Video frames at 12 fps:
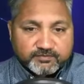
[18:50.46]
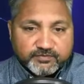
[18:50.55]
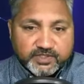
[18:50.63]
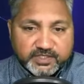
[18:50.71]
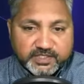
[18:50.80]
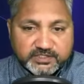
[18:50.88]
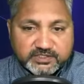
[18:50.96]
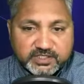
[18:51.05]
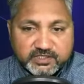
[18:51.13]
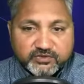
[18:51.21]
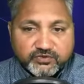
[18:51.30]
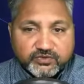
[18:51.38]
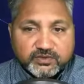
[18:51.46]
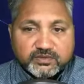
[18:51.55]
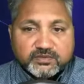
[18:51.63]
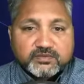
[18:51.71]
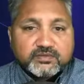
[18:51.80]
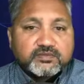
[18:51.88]
The
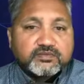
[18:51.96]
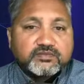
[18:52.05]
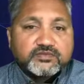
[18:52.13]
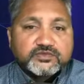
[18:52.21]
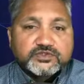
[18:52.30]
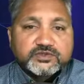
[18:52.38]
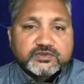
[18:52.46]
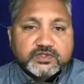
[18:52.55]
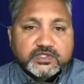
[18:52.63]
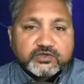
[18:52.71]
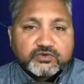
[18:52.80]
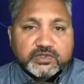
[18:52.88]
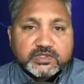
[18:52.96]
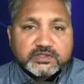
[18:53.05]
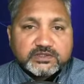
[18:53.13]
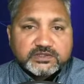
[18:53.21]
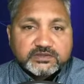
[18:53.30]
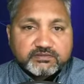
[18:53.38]

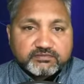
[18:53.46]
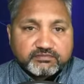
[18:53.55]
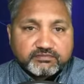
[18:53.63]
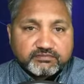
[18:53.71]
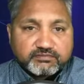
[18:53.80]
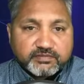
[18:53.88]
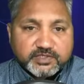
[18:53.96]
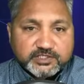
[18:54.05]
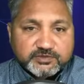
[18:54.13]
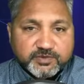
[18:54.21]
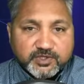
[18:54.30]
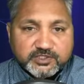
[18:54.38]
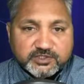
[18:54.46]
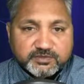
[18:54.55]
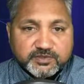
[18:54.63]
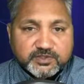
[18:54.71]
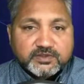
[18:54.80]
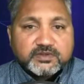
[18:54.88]
ESDQLs
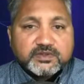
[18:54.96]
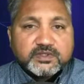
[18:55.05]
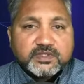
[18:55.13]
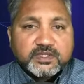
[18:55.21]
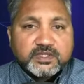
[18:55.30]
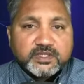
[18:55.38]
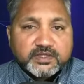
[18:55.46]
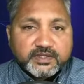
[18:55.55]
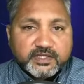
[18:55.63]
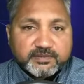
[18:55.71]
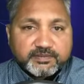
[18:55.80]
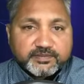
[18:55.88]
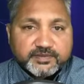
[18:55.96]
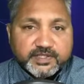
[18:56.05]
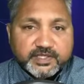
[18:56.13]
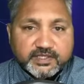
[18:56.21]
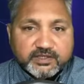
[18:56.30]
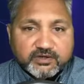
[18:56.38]
responsible, they,
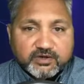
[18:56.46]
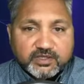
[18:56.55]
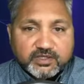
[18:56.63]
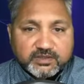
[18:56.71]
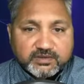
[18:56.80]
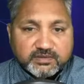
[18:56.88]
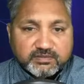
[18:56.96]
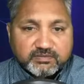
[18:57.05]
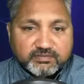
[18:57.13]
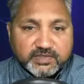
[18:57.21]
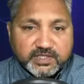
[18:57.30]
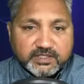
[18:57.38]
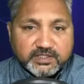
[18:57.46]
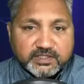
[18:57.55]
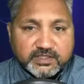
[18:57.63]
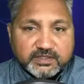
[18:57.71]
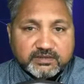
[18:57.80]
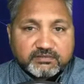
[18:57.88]
they call that
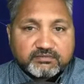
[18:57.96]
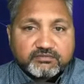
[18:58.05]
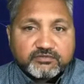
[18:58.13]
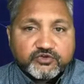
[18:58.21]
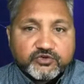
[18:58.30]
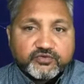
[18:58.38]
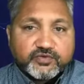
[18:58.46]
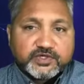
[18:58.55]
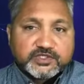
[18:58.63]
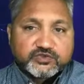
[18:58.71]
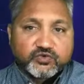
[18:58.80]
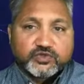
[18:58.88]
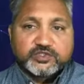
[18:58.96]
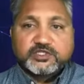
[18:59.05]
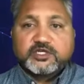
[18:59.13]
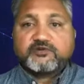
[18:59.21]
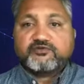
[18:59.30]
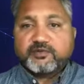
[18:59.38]
the universe
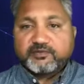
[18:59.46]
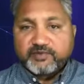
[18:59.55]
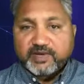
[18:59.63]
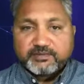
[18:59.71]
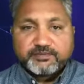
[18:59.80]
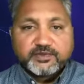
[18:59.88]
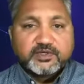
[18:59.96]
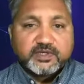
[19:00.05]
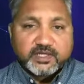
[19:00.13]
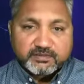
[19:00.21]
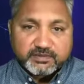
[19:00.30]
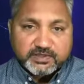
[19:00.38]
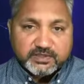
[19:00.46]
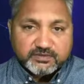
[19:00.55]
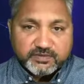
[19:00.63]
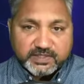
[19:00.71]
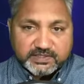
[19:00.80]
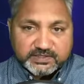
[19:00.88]
originated from a white pearl, like
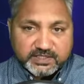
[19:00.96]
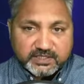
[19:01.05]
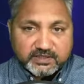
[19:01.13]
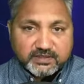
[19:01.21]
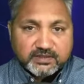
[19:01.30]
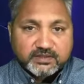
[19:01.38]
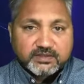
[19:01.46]
Mahatma said,